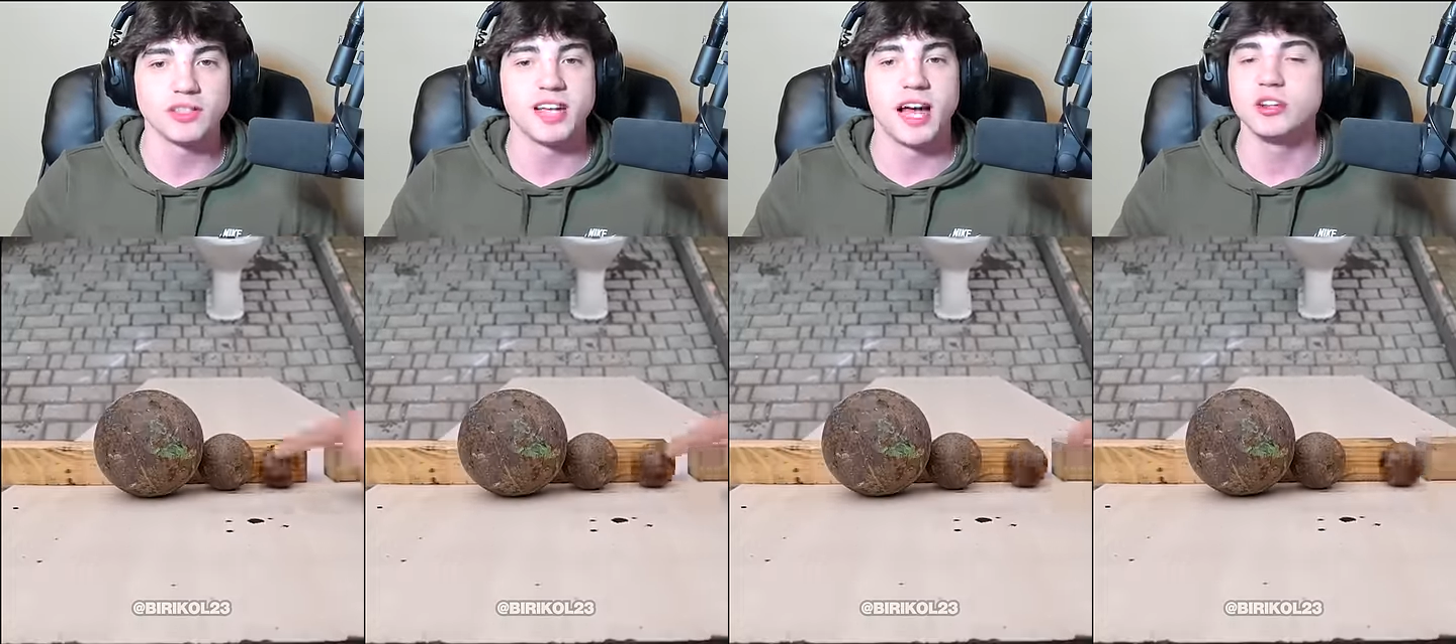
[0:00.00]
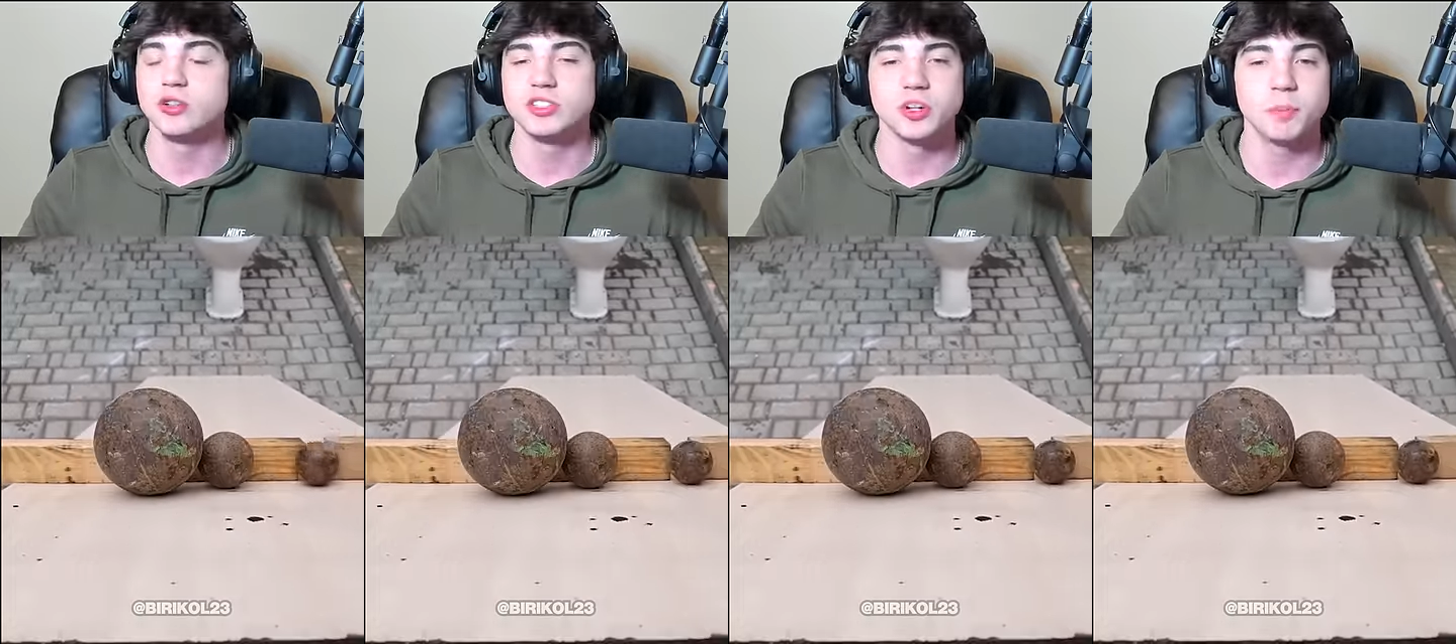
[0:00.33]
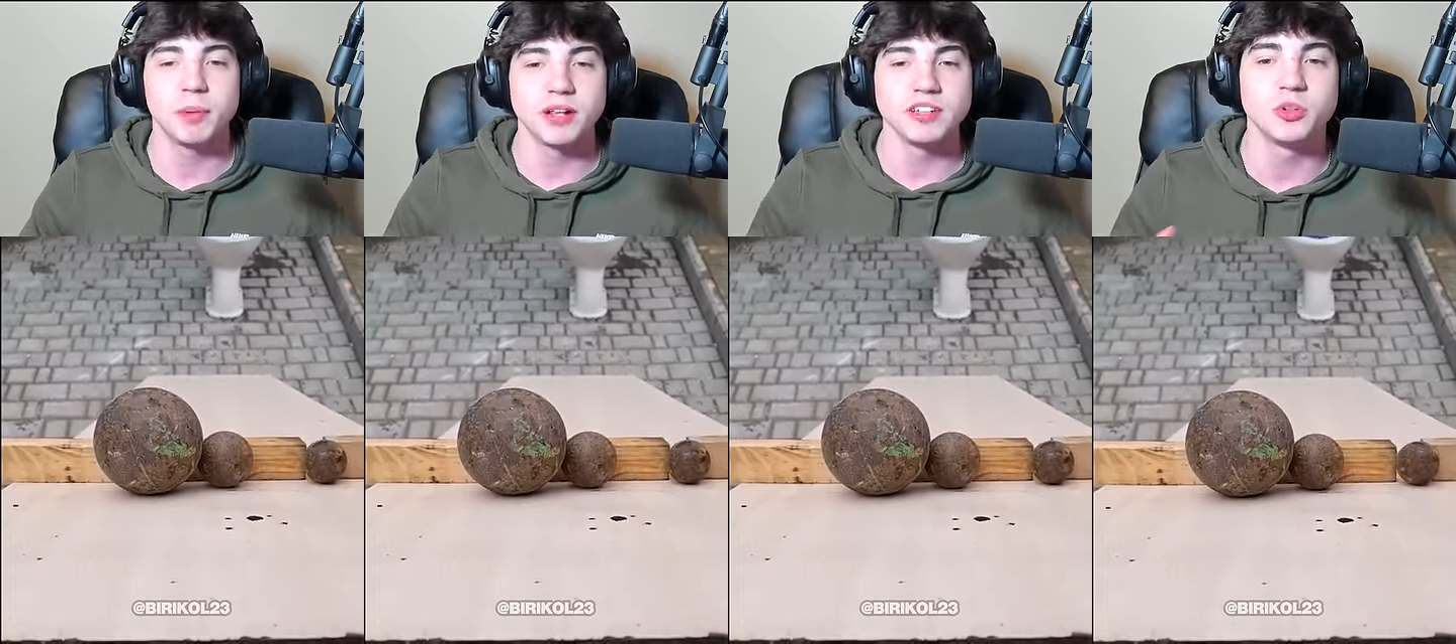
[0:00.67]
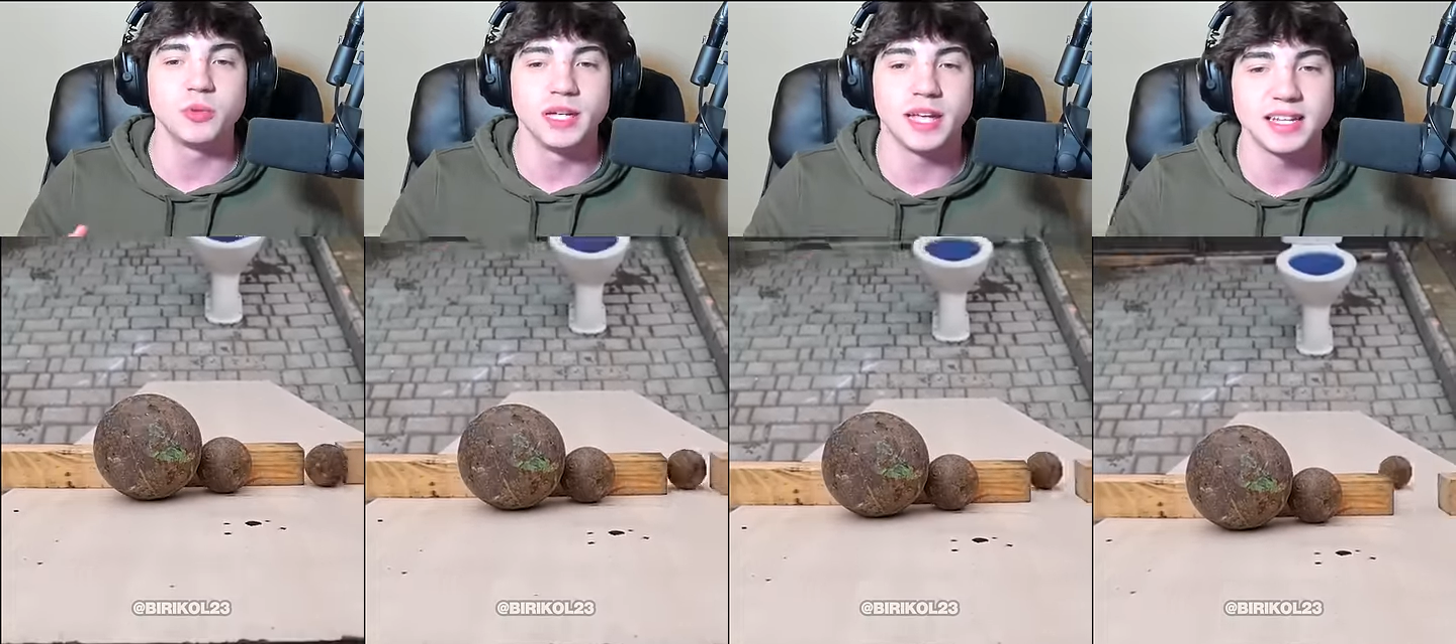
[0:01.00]
it down. Dude, these are barely
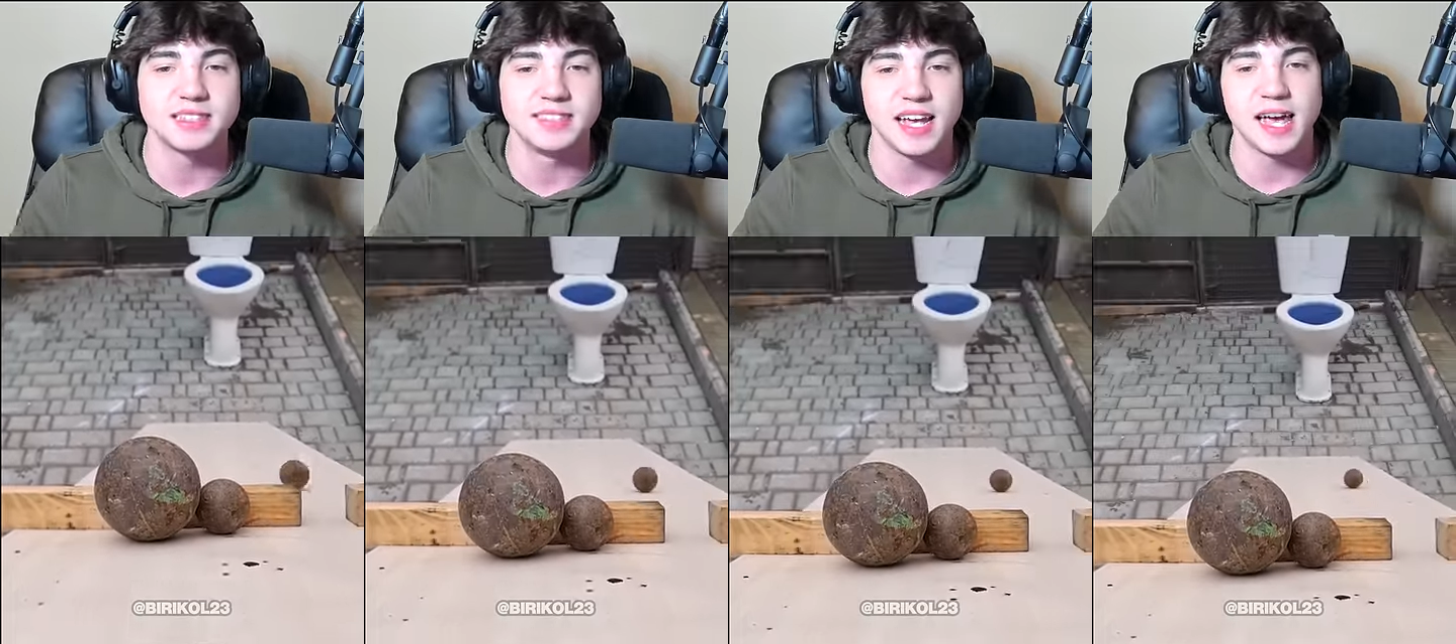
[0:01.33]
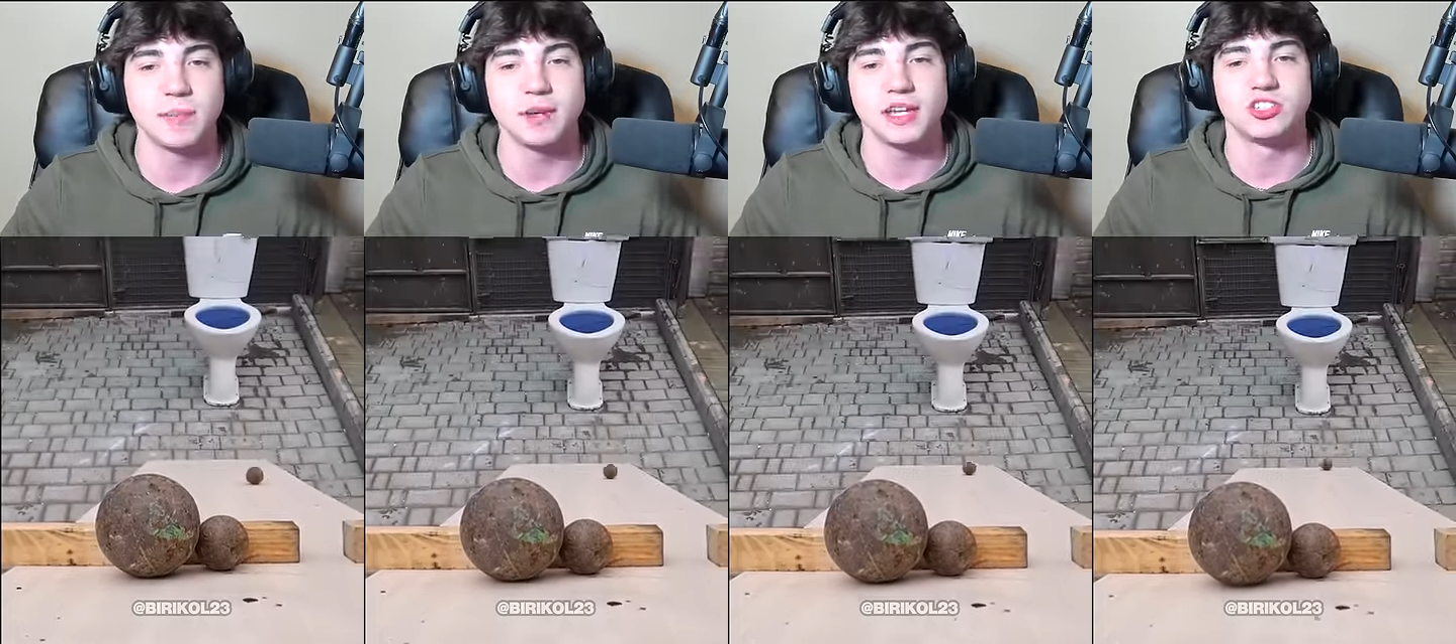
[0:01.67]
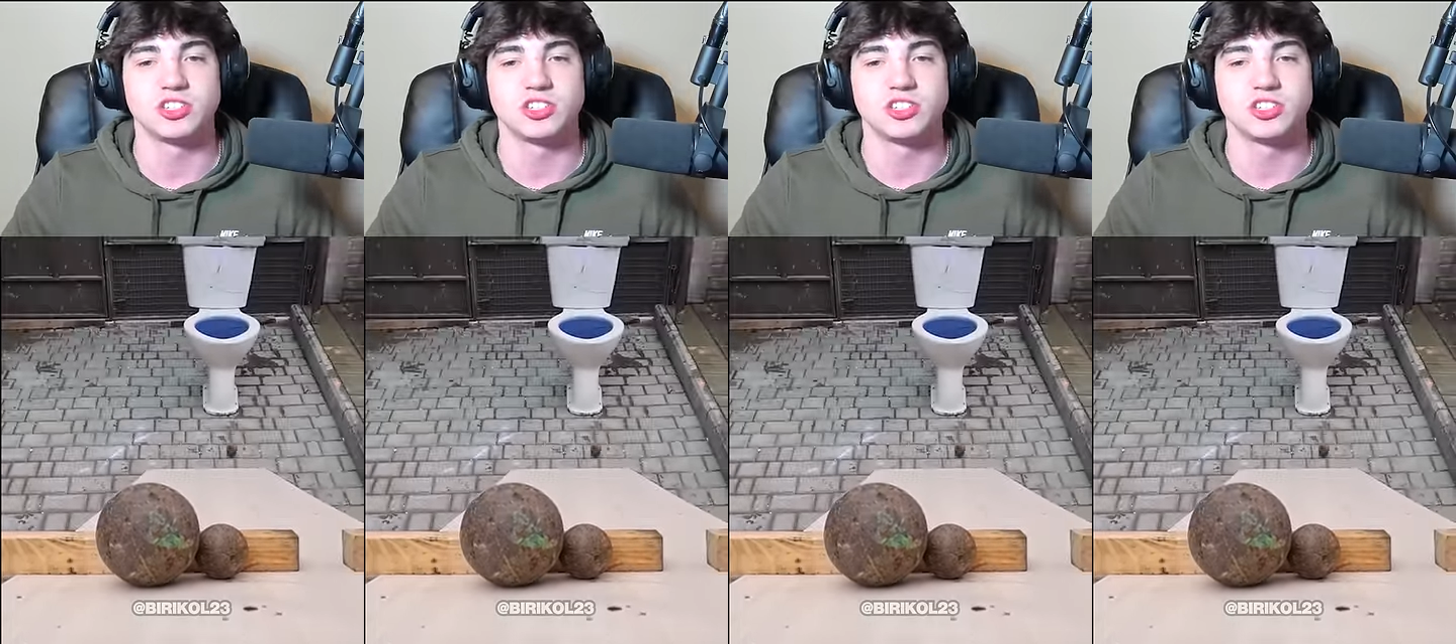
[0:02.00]
doing any damage.